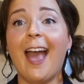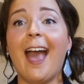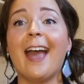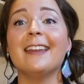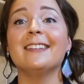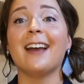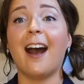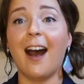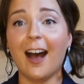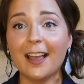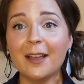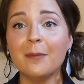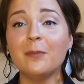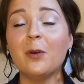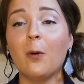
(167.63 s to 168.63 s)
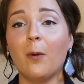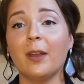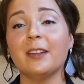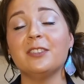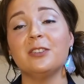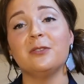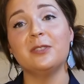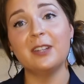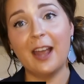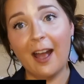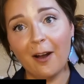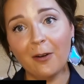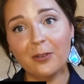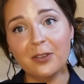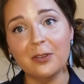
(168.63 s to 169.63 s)
And I am going to
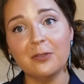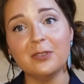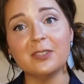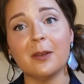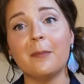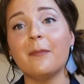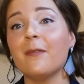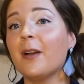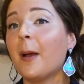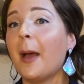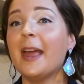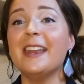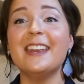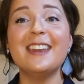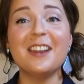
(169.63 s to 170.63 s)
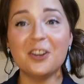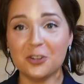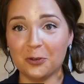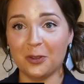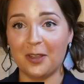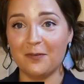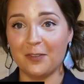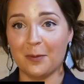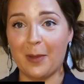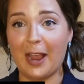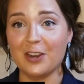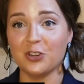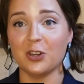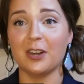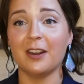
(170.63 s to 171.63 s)
tell you some initial
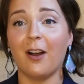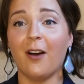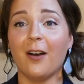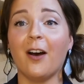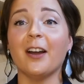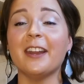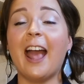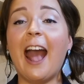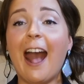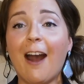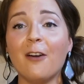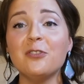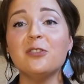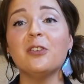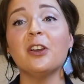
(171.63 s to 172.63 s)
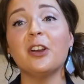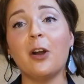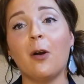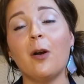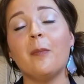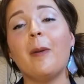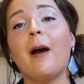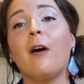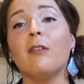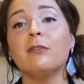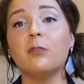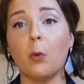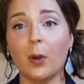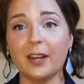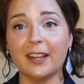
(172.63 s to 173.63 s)
information on how you can go about
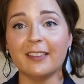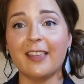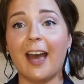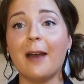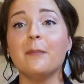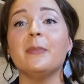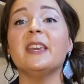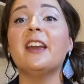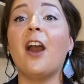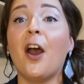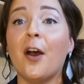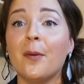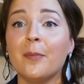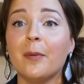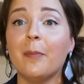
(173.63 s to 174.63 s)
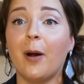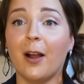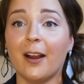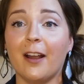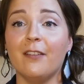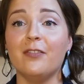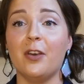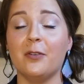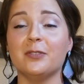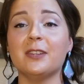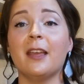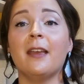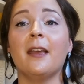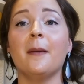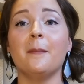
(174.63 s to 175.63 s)
avoiding that and become part of those
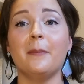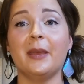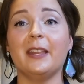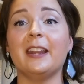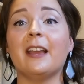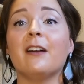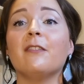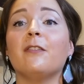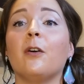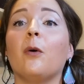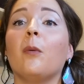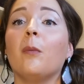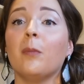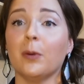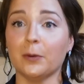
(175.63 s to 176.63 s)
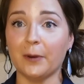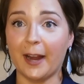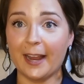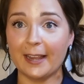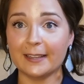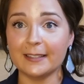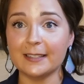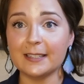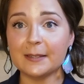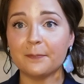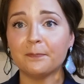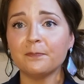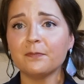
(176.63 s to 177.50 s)
meaningful brands.